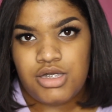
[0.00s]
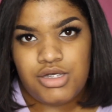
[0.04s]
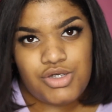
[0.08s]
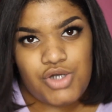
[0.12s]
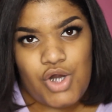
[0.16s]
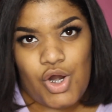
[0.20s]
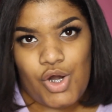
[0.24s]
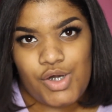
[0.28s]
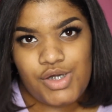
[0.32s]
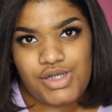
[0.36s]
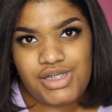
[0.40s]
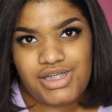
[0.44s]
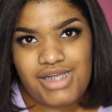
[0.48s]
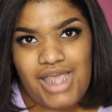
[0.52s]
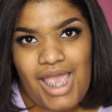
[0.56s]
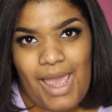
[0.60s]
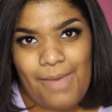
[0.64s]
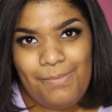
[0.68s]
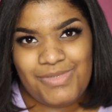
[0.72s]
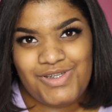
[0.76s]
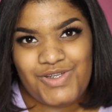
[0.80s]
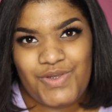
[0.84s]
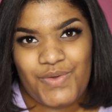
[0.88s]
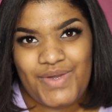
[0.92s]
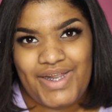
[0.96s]
Tarte
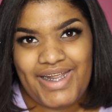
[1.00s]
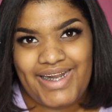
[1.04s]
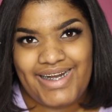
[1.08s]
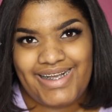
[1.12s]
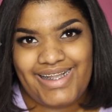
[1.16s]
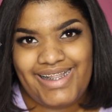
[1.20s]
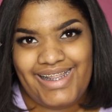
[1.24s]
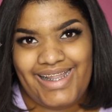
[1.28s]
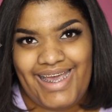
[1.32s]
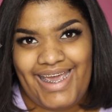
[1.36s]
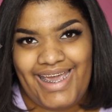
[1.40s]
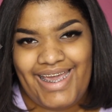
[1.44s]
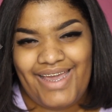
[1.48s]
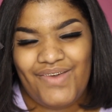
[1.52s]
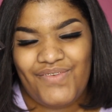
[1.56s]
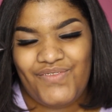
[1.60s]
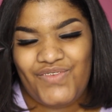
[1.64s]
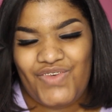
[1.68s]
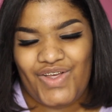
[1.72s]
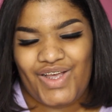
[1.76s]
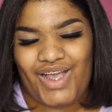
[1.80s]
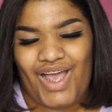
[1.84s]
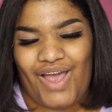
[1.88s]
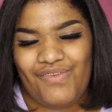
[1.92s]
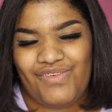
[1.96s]
Amazonian Clay
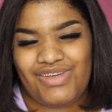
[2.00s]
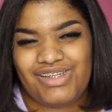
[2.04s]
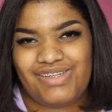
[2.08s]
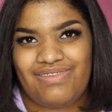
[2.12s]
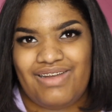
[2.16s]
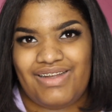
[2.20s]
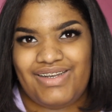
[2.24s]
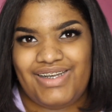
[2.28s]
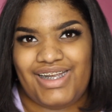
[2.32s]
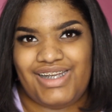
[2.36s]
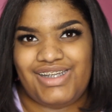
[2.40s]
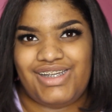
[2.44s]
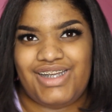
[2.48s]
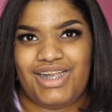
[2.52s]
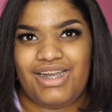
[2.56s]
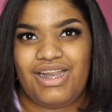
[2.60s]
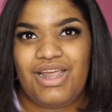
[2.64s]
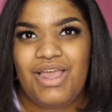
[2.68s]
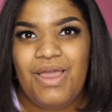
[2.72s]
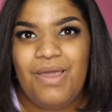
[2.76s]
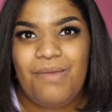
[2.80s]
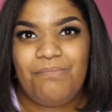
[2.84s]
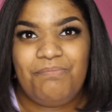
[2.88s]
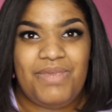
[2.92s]
Full Coverage Foundation,